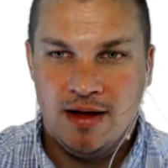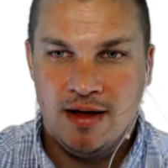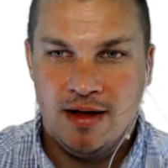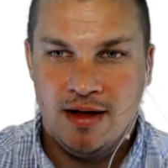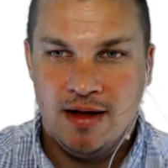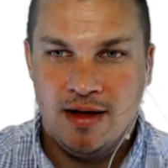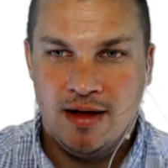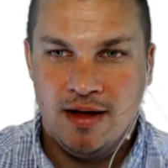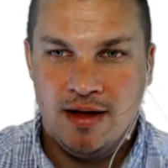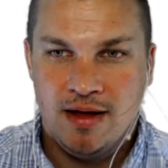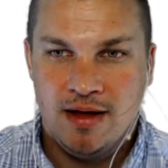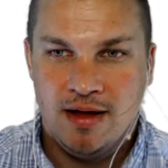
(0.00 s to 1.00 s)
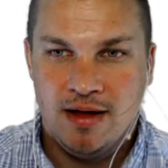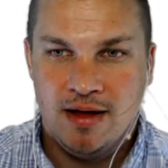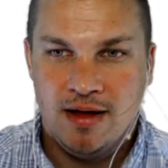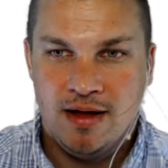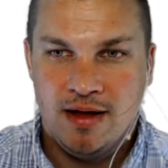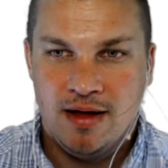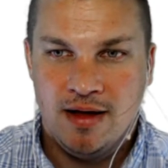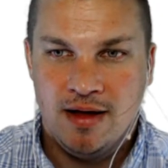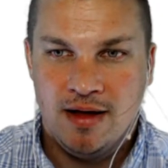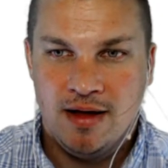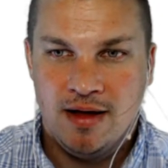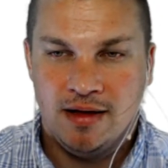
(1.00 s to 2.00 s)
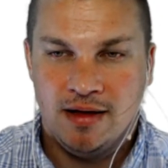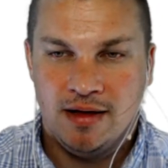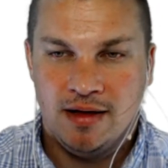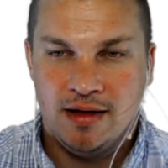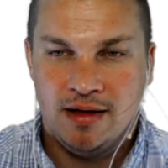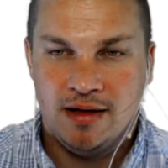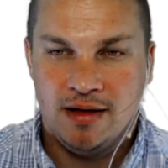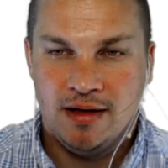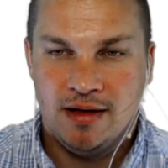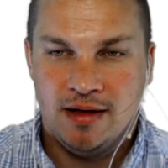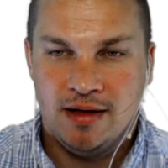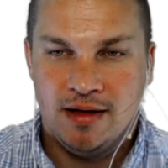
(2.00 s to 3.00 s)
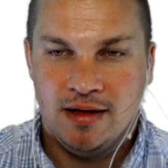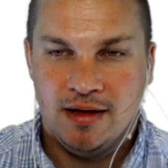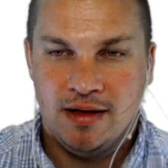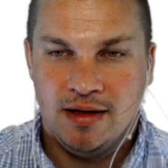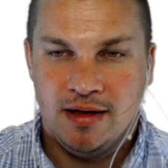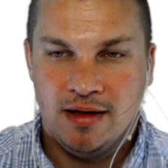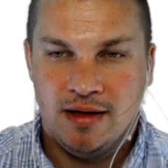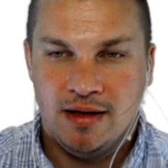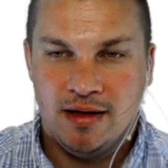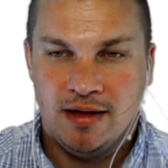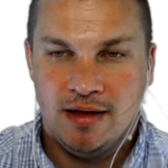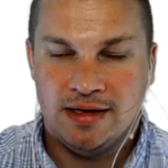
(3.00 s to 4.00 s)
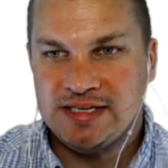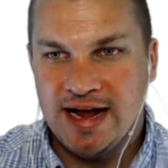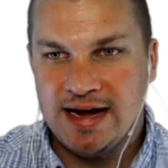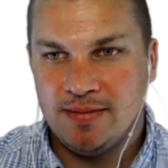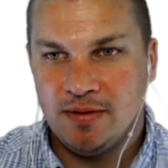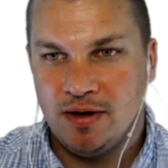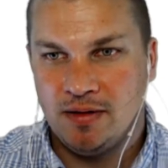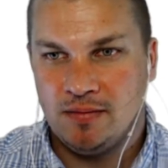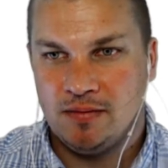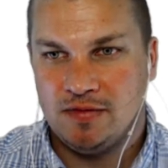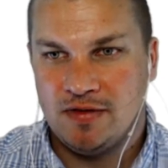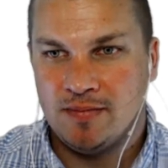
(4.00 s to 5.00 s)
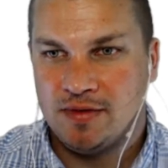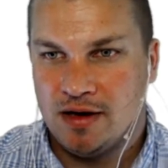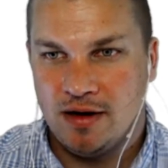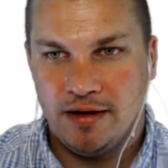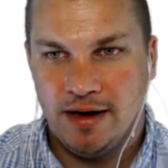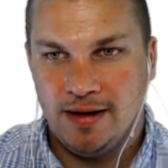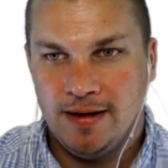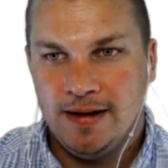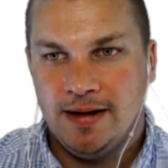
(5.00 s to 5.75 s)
That's something else that maybe you should incorporate. Put it in your rule circular, have them sign something on it.